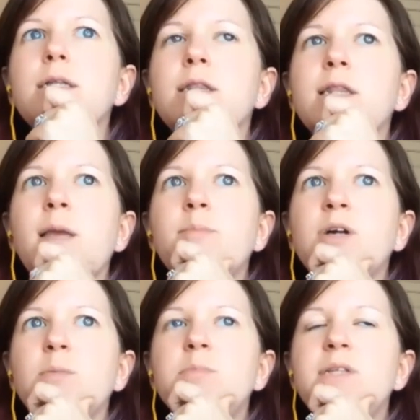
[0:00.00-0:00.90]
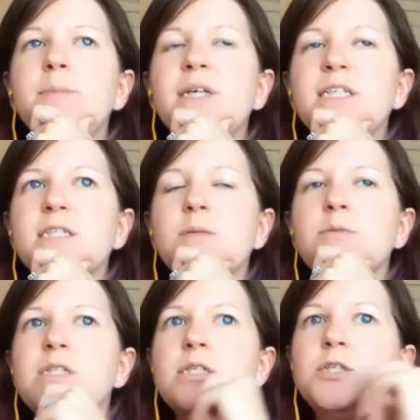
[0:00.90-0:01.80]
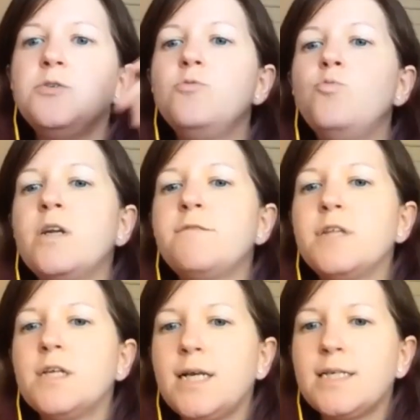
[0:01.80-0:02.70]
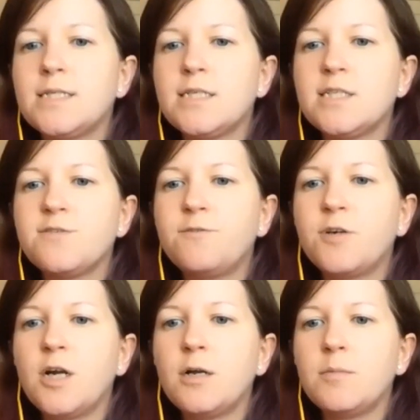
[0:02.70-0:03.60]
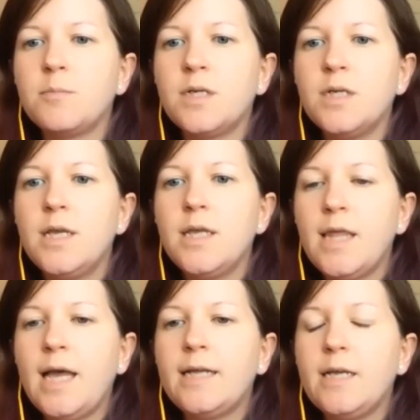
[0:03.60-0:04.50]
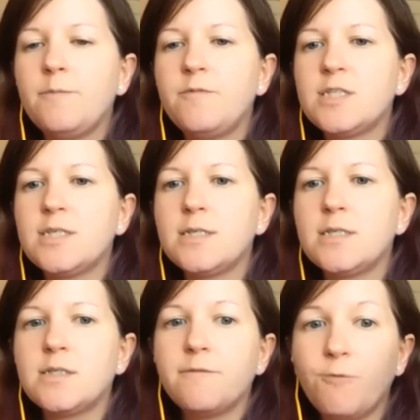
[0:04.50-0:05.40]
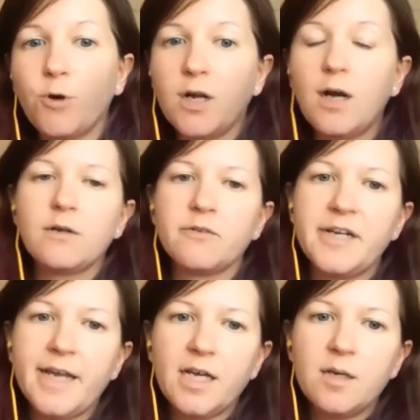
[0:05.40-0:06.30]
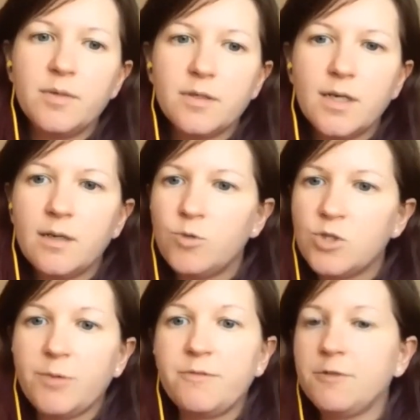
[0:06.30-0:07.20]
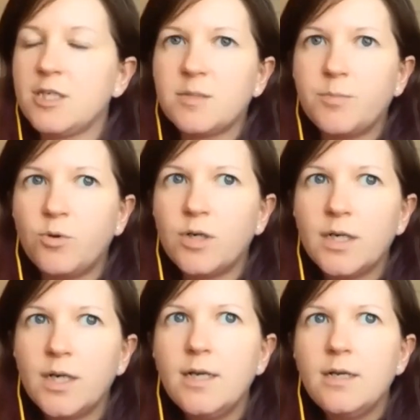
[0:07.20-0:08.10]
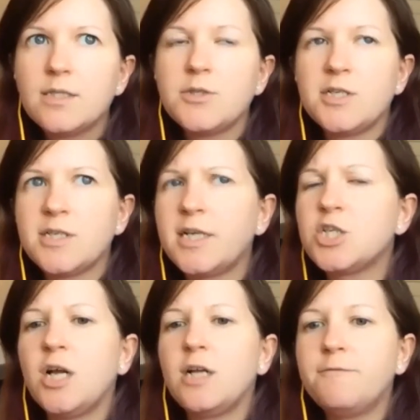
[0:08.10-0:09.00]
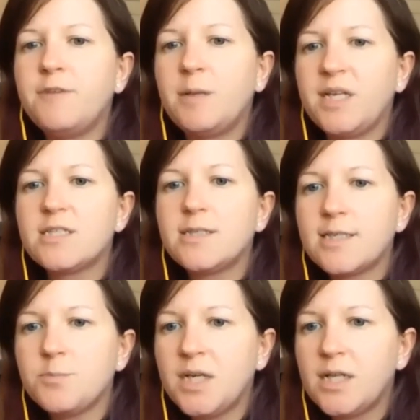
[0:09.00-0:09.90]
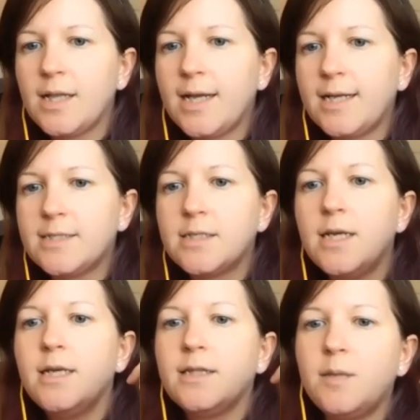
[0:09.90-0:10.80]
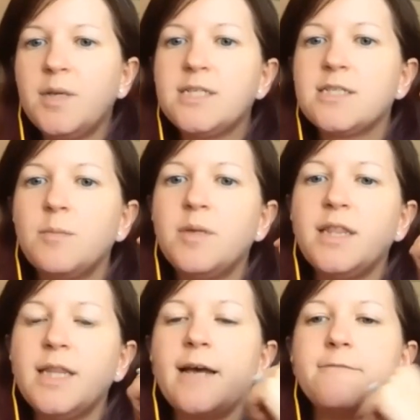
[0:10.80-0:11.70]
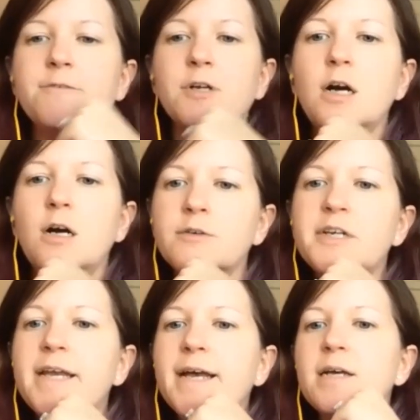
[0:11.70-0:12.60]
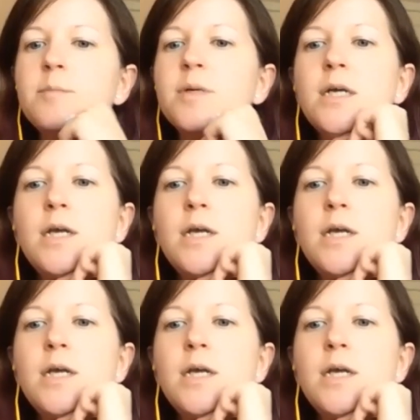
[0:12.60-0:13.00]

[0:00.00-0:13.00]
They probably might substitute one of the classes from that emphasis for COG rehab, which I would fully support. So there's like a child and family assessment class. They might sub in that for COG rehab.